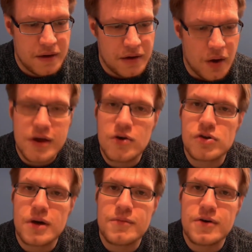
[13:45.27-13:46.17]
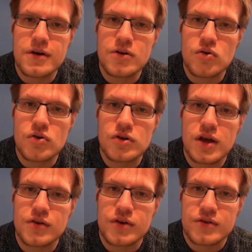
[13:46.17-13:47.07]
Oh, he also ignores
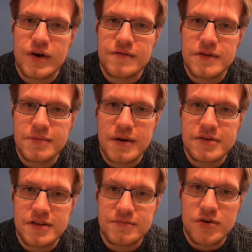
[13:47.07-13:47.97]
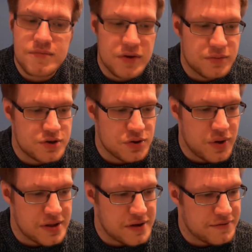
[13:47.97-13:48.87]
hindering terrain for the purposes of movement, which is
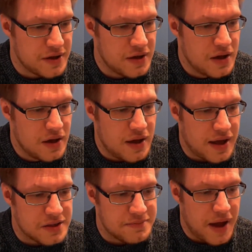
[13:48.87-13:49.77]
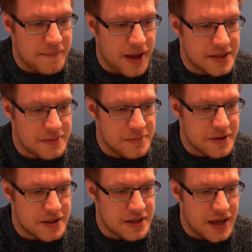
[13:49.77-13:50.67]
always nifty. Has the Batman team
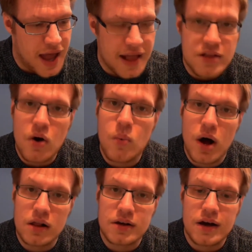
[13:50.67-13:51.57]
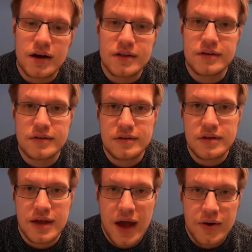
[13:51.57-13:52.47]
ability and a wild card,
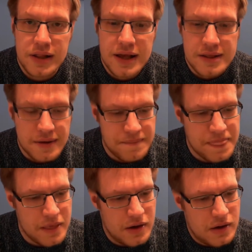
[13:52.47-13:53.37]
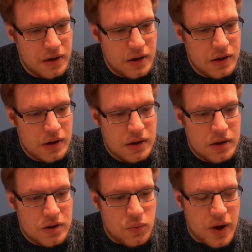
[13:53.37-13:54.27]
the Calculator.
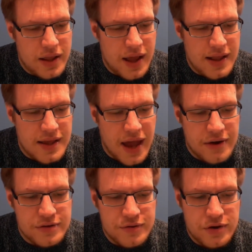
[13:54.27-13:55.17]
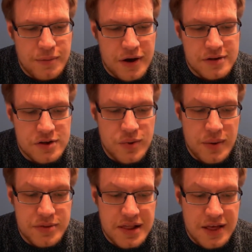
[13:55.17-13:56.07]
When any character occupies the square
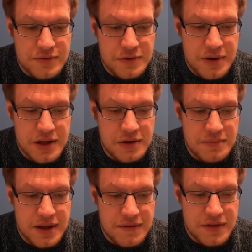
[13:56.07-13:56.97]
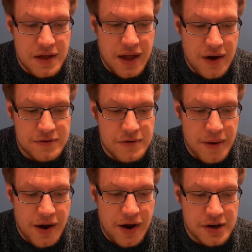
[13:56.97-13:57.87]
with the Lazarus Pit, you may give that character a
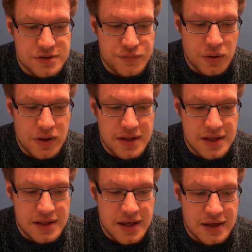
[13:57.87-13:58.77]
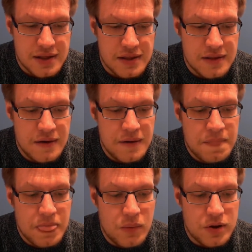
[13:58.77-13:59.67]
power action and roll a d6.
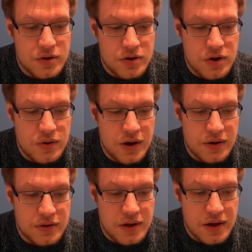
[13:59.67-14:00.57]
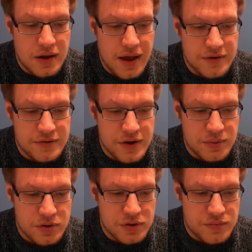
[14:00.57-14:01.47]
When you do, heal the character
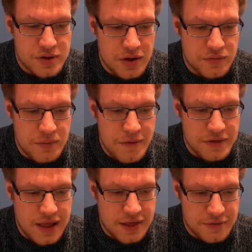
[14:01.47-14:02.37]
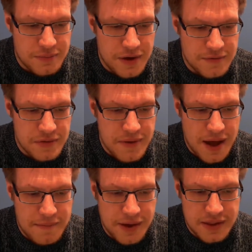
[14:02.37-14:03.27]
equal to the result, remove the Lazarus Pit the
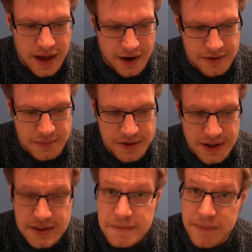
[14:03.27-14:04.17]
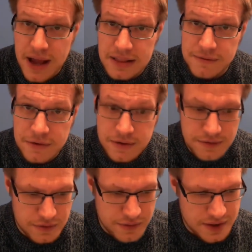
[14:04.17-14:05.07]
map, and the character possesses Battle Fury
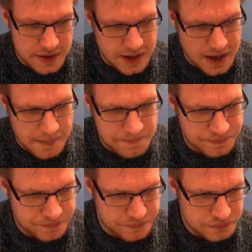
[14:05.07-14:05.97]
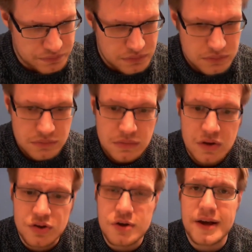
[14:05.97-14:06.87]
for the rest of the game.
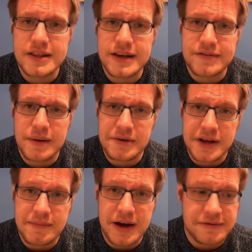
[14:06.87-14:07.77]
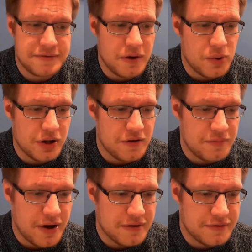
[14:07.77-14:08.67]
So you basically give somebody a buff, a one-off
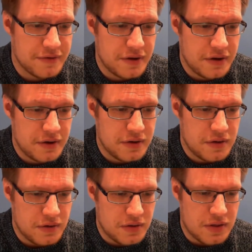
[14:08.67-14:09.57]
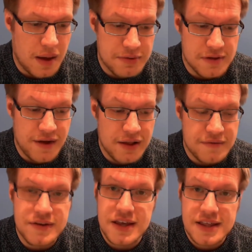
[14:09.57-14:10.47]
buff, up to the value
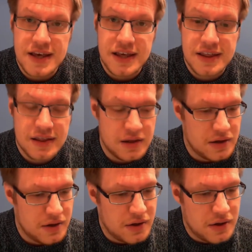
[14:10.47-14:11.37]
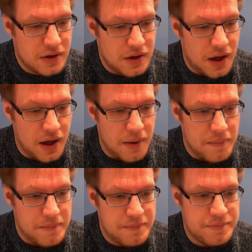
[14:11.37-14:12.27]
of d6.
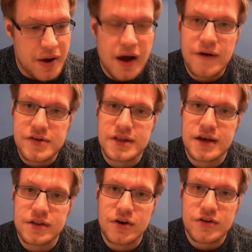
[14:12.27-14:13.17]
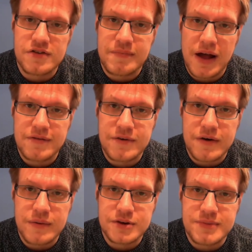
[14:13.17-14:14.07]
But obviously at the cost of Battle
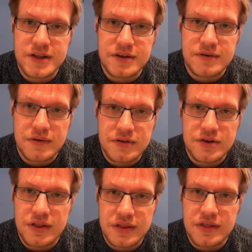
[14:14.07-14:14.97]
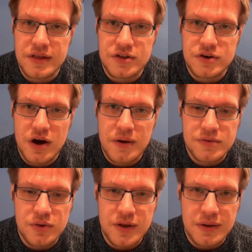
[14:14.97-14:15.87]
Fury, which means certain things you can't
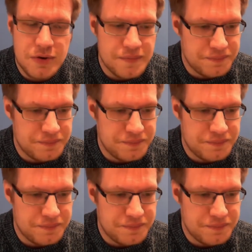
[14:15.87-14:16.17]
do anymore.